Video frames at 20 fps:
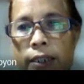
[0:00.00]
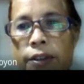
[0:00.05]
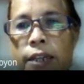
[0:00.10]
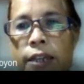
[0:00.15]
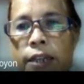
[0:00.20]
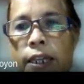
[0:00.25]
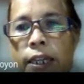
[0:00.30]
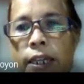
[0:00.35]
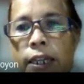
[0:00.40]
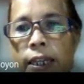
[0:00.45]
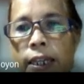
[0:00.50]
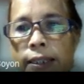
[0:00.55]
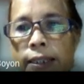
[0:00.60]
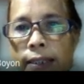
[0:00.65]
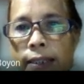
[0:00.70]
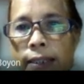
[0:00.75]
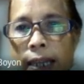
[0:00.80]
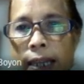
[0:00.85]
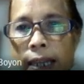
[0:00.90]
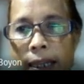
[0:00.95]
thinking
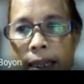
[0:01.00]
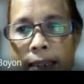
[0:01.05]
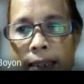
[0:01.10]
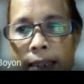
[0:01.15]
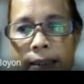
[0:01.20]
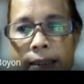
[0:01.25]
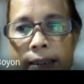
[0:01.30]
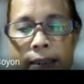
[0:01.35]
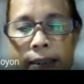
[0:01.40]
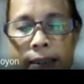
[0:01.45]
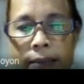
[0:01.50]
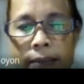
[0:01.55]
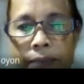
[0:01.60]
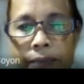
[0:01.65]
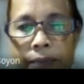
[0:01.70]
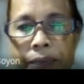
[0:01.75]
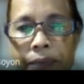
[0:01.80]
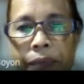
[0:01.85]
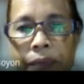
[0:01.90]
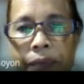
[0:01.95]
skills,
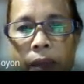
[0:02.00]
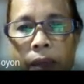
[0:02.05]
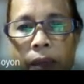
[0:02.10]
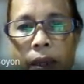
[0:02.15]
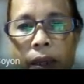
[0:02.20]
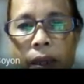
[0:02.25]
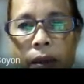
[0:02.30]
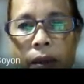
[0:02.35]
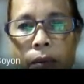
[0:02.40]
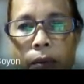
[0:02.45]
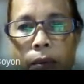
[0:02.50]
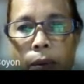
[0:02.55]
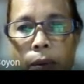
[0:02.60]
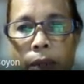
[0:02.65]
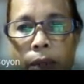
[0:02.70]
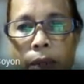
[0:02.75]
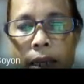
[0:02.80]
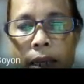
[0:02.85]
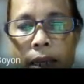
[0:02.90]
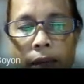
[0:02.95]
we
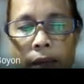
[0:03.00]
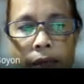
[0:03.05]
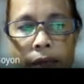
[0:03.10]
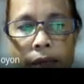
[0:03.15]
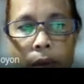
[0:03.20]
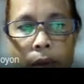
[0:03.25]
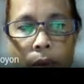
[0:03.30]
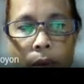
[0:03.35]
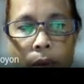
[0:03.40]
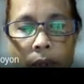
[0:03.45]
would have to